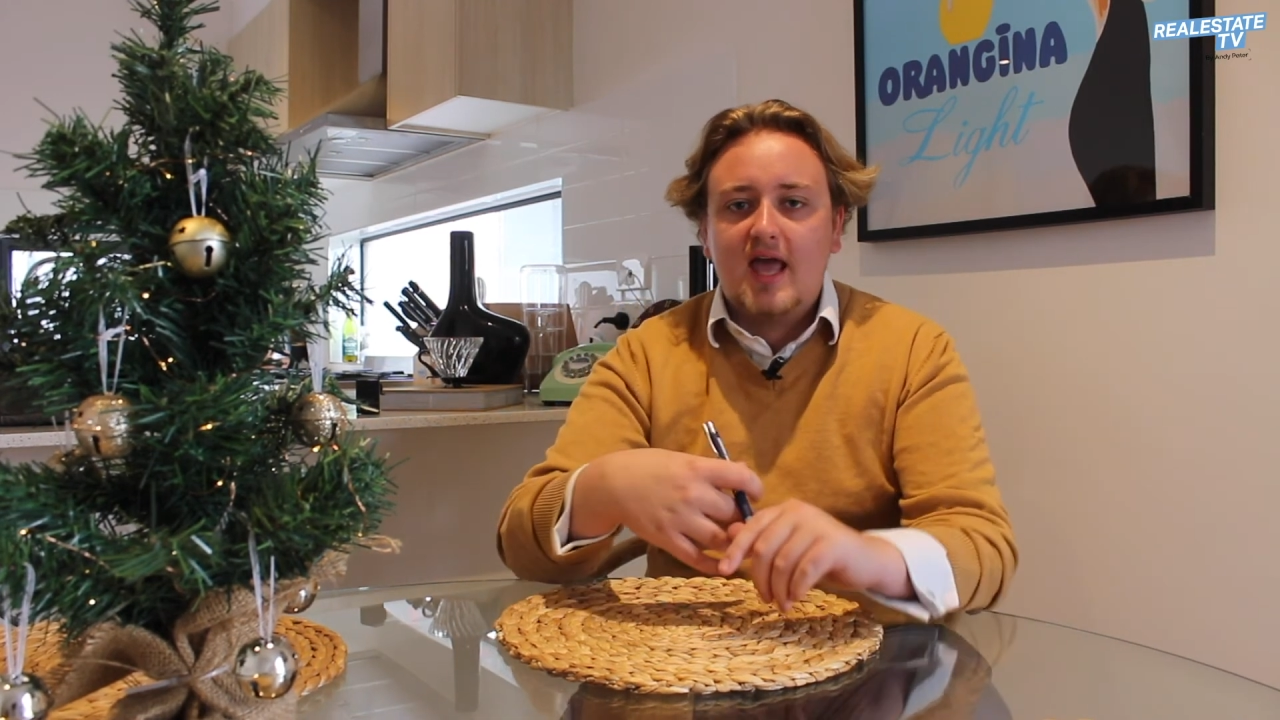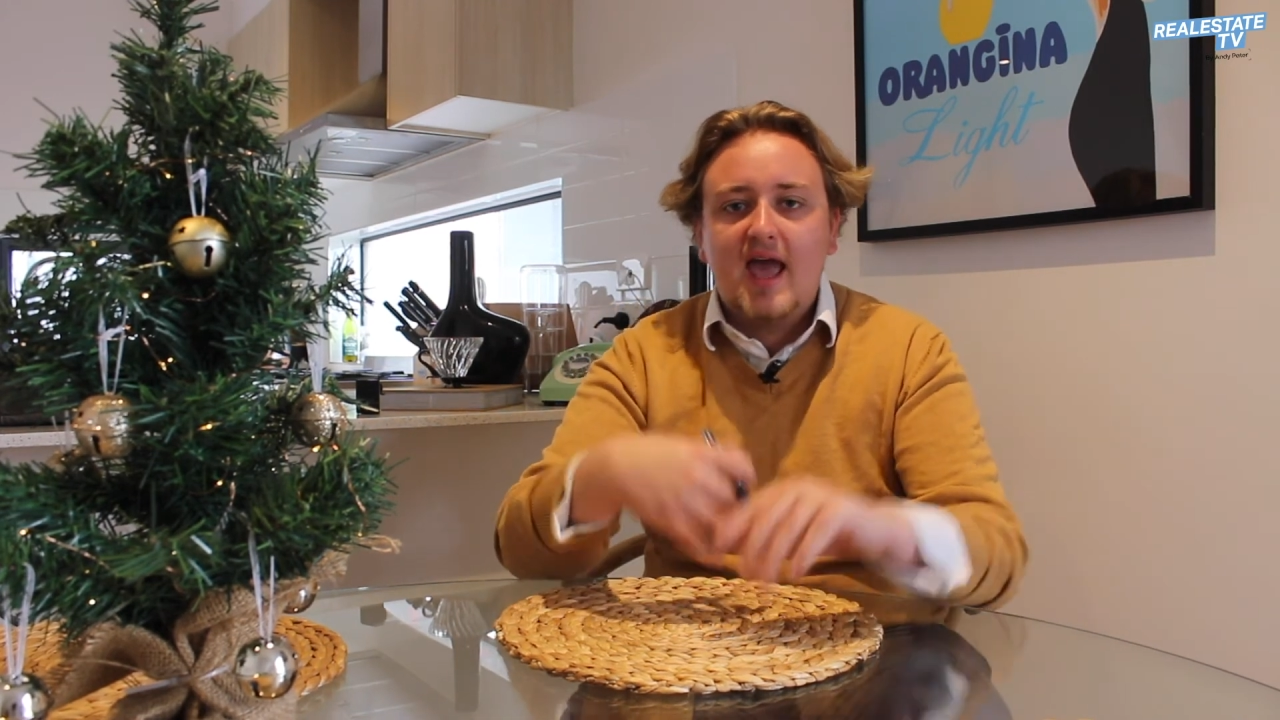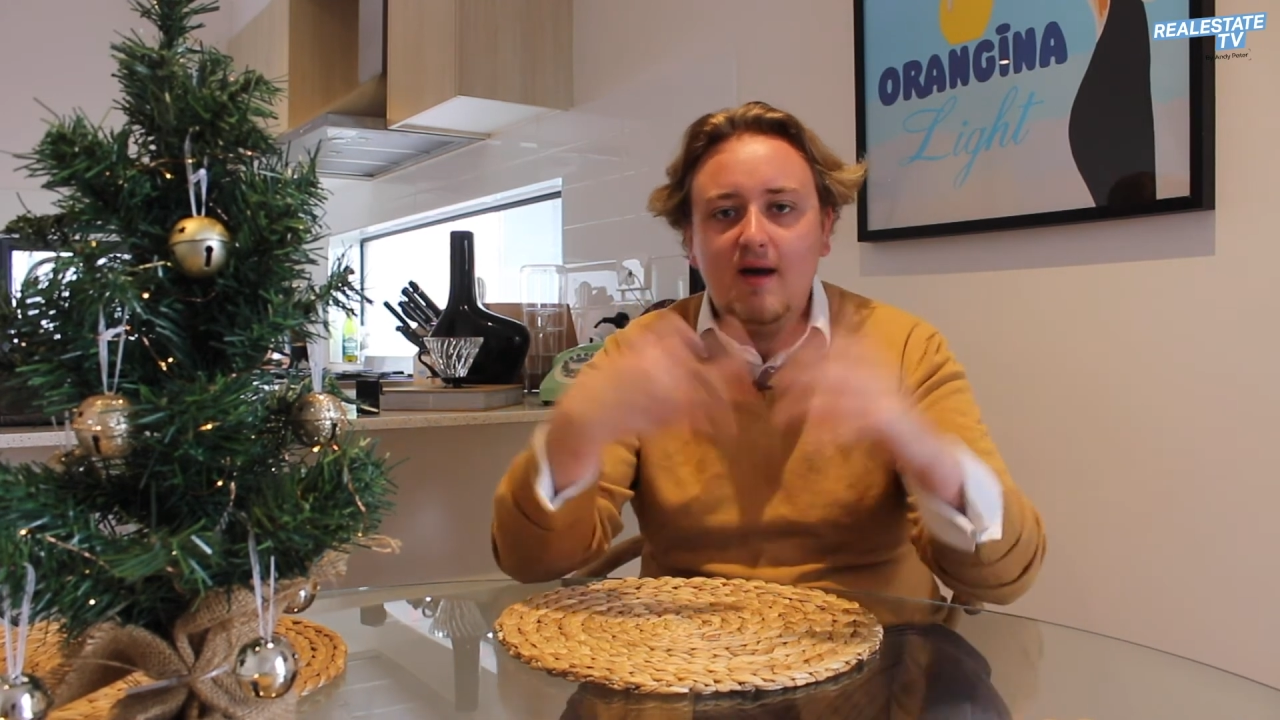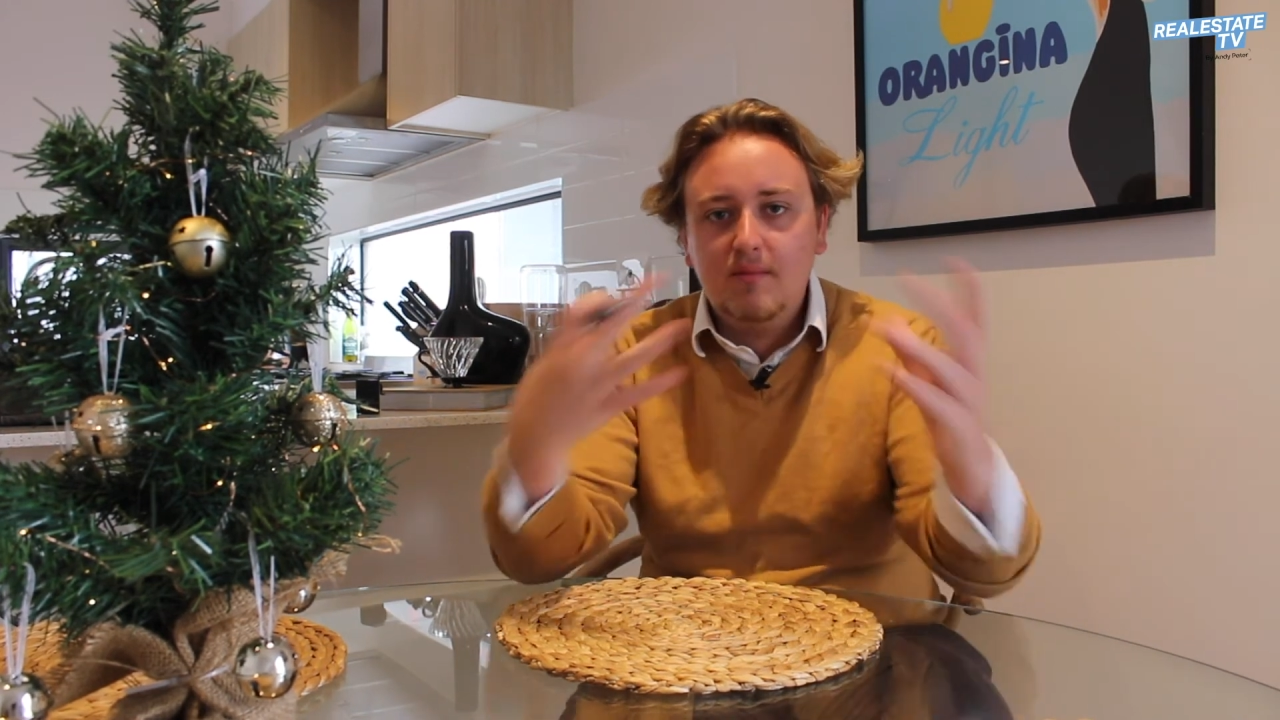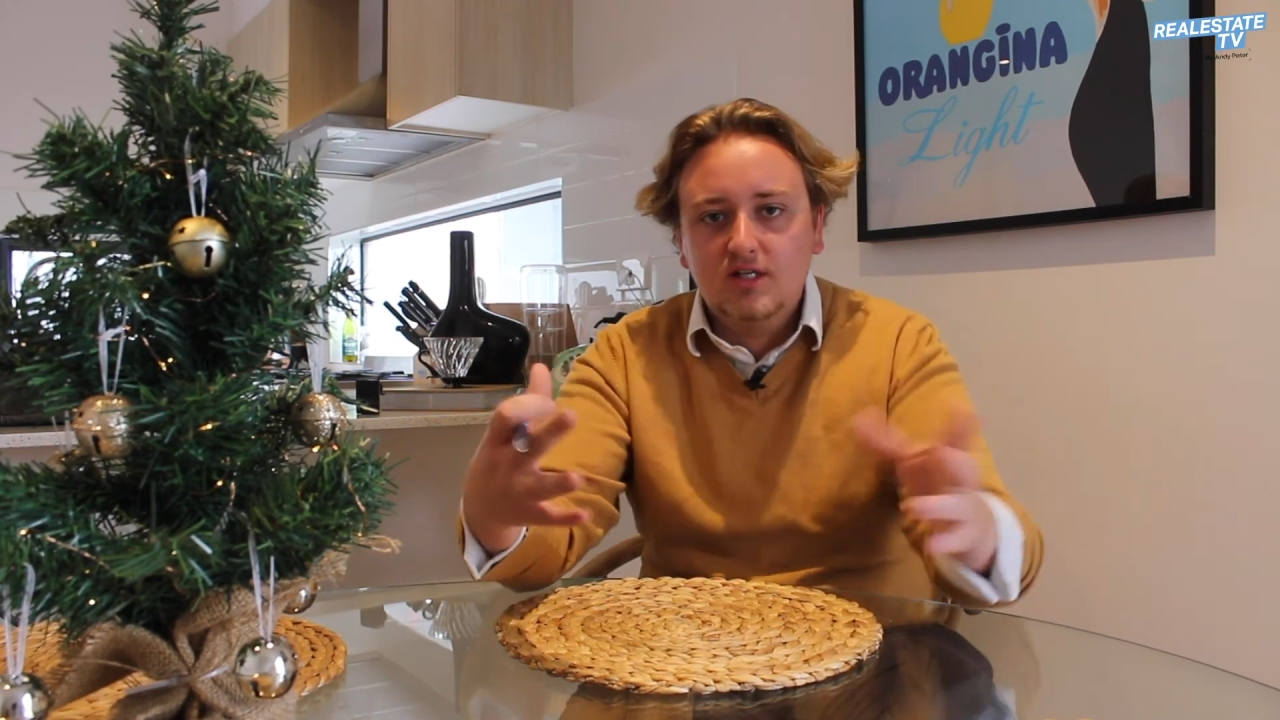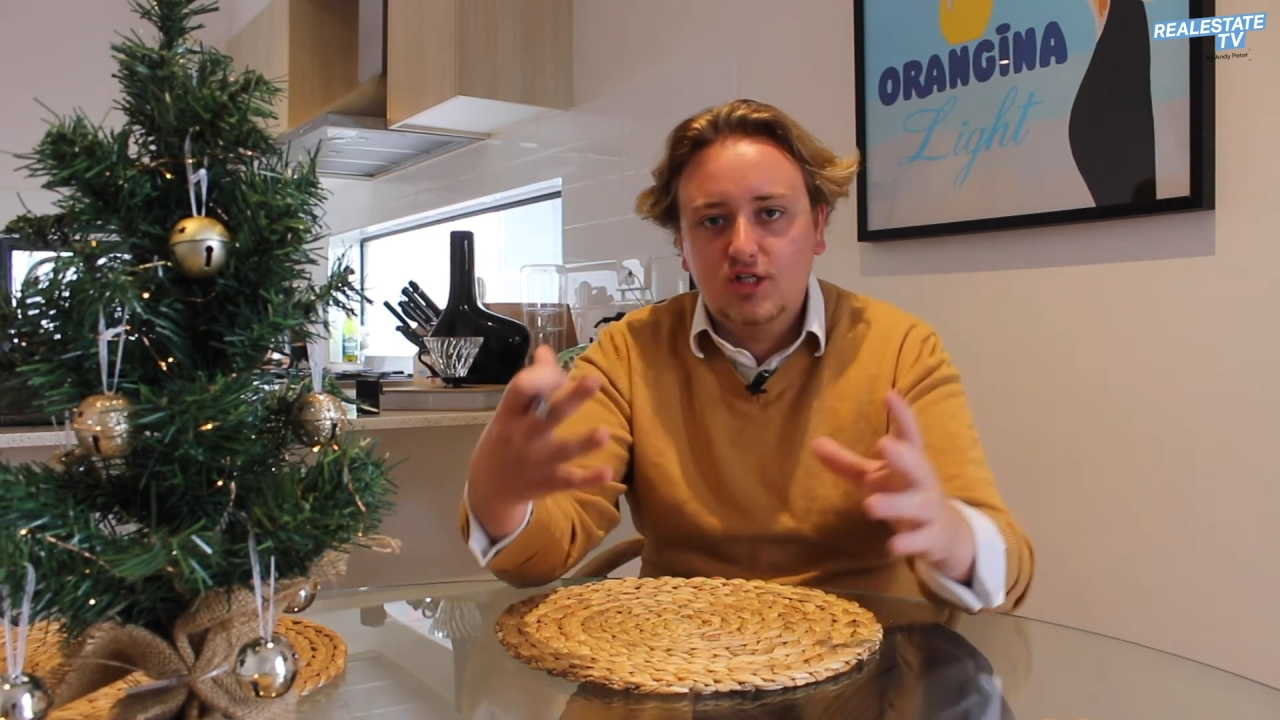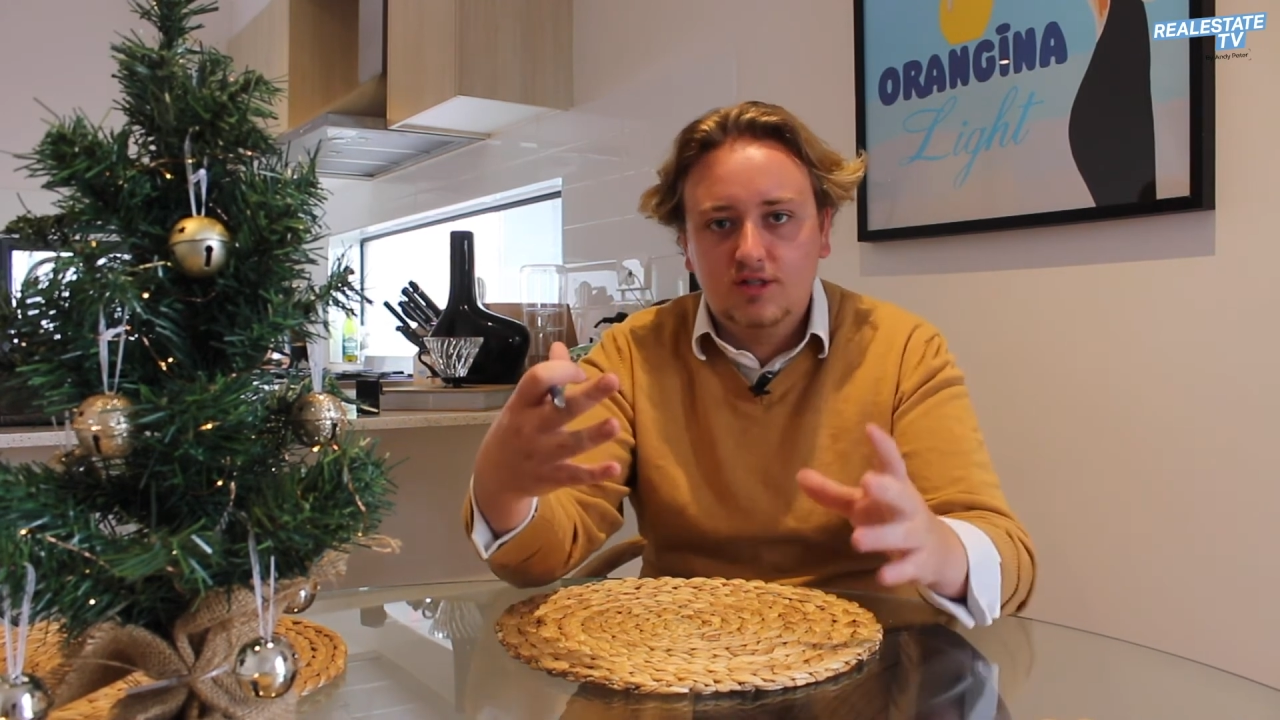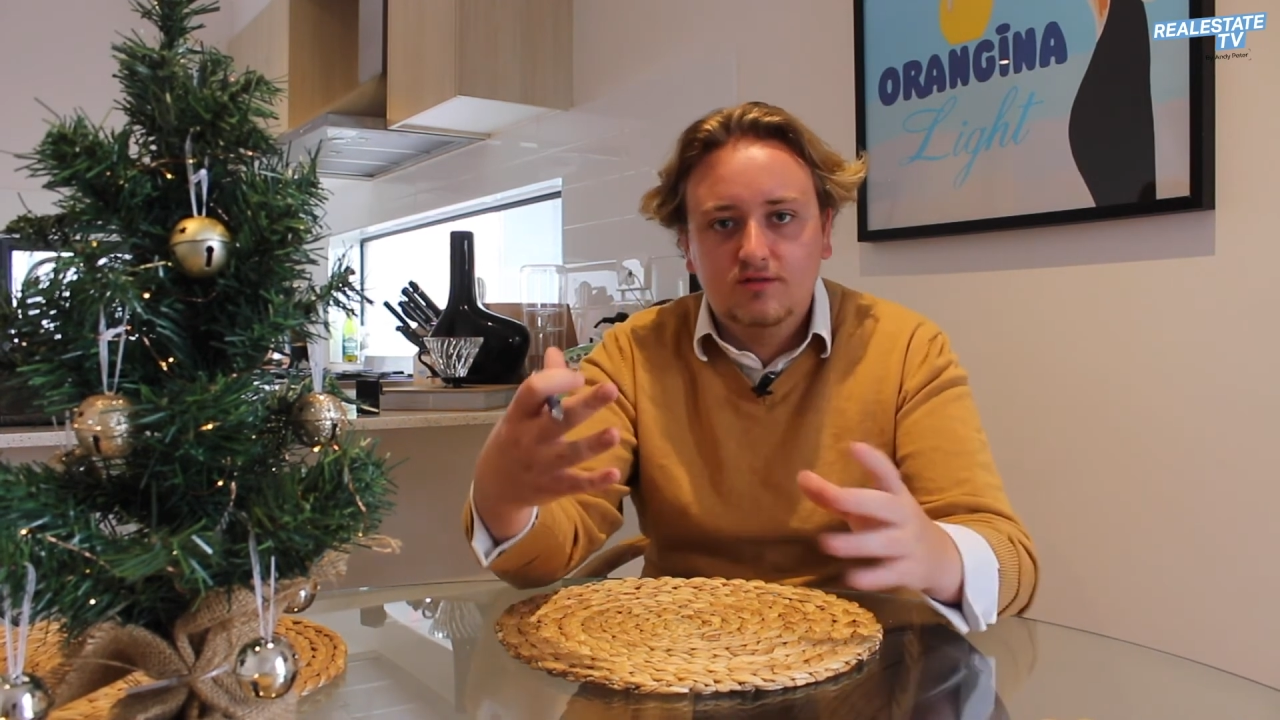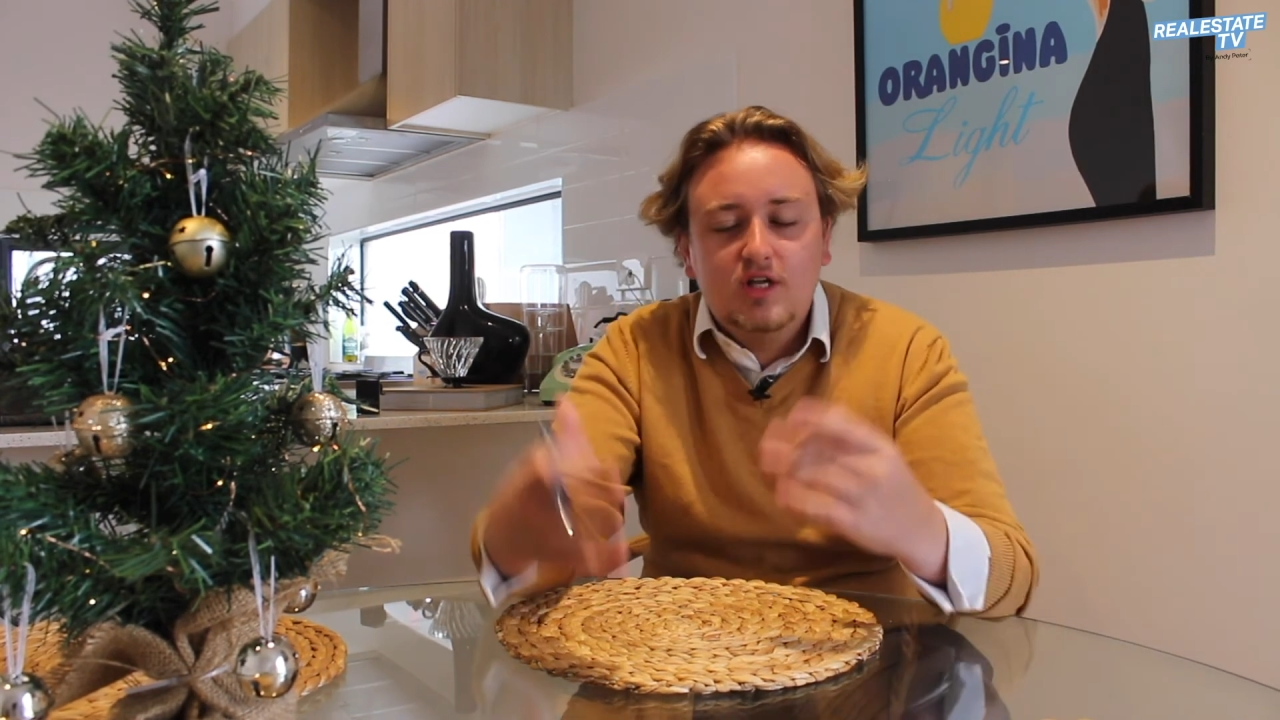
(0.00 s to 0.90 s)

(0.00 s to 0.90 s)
how much